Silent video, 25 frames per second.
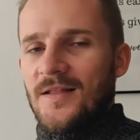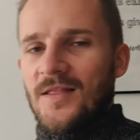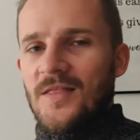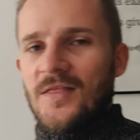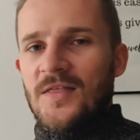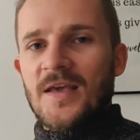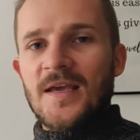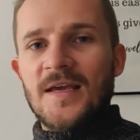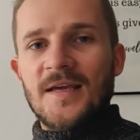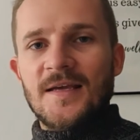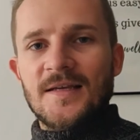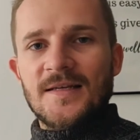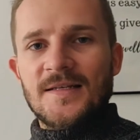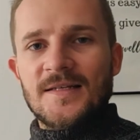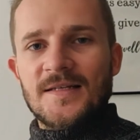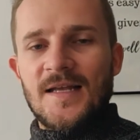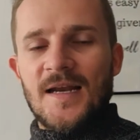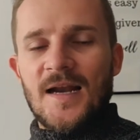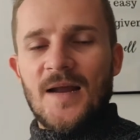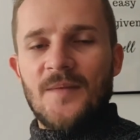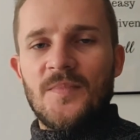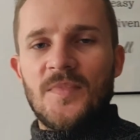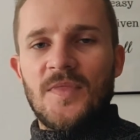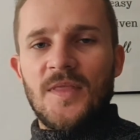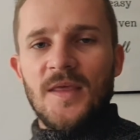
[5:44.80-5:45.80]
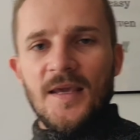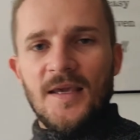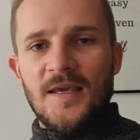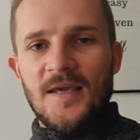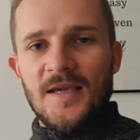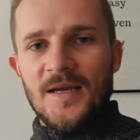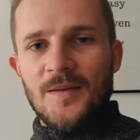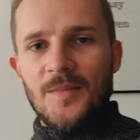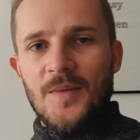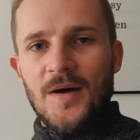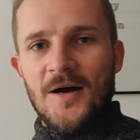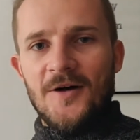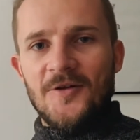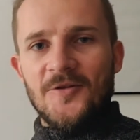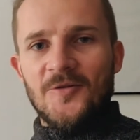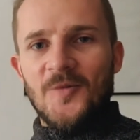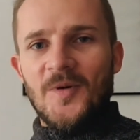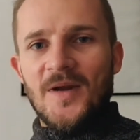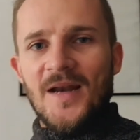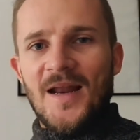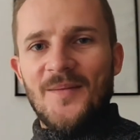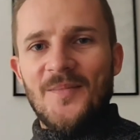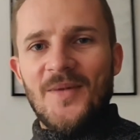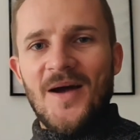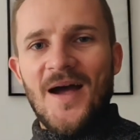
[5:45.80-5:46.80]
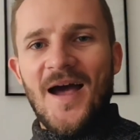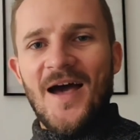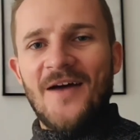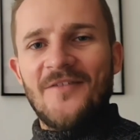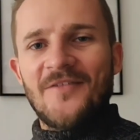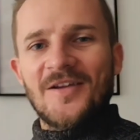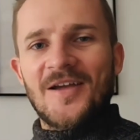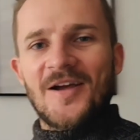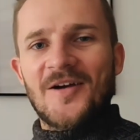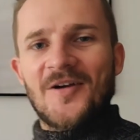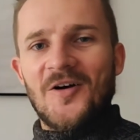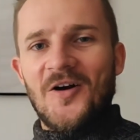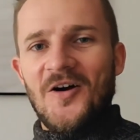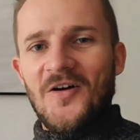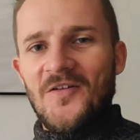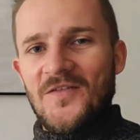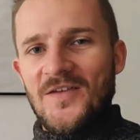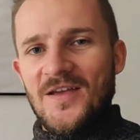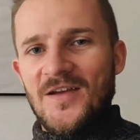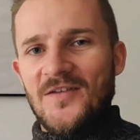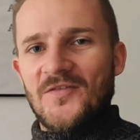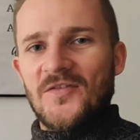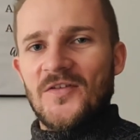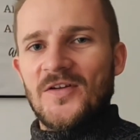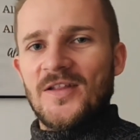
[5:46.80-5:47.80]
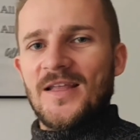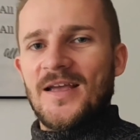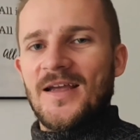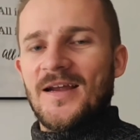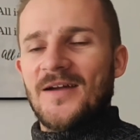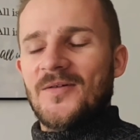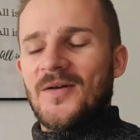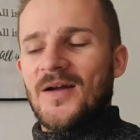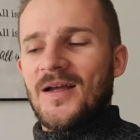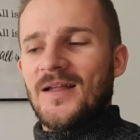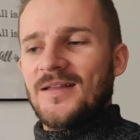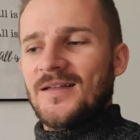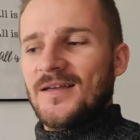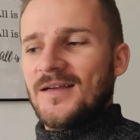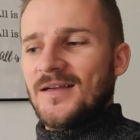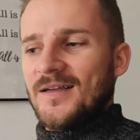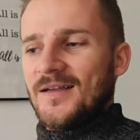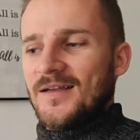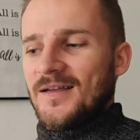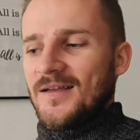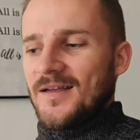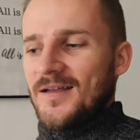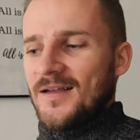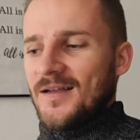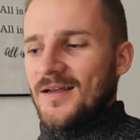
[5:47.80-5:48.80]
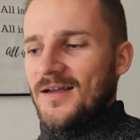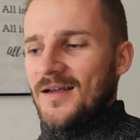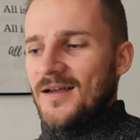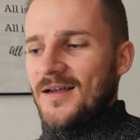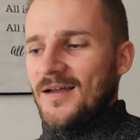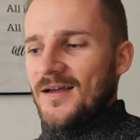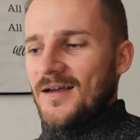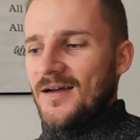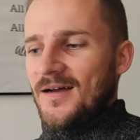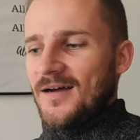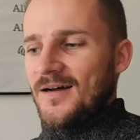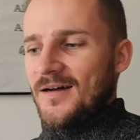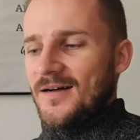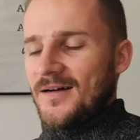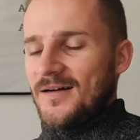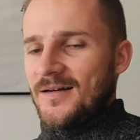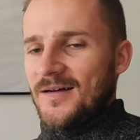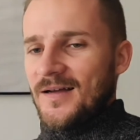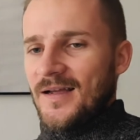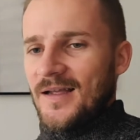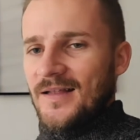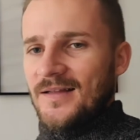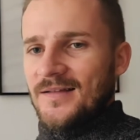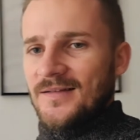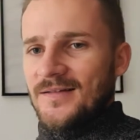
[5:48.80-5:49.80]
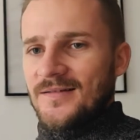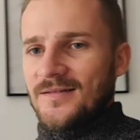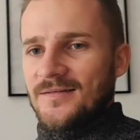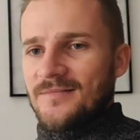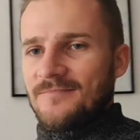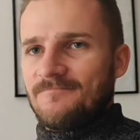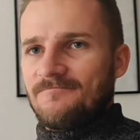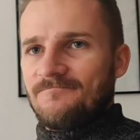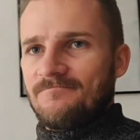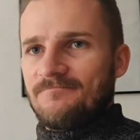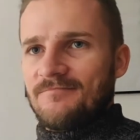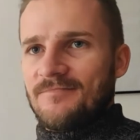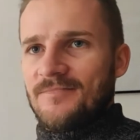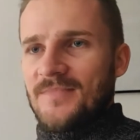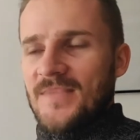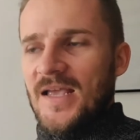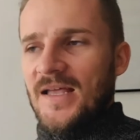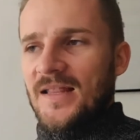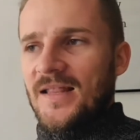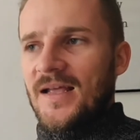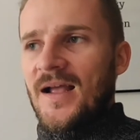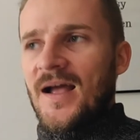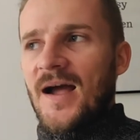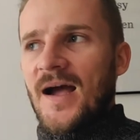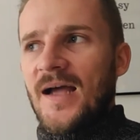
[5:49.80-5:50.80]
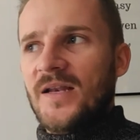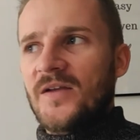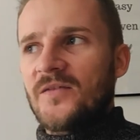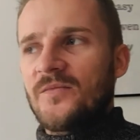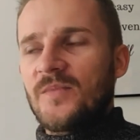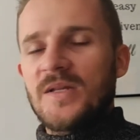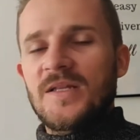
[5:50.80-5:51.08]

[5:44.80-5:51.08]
things that I'm thinking about when I'm having a coffee every day, right? And yeah, the kind of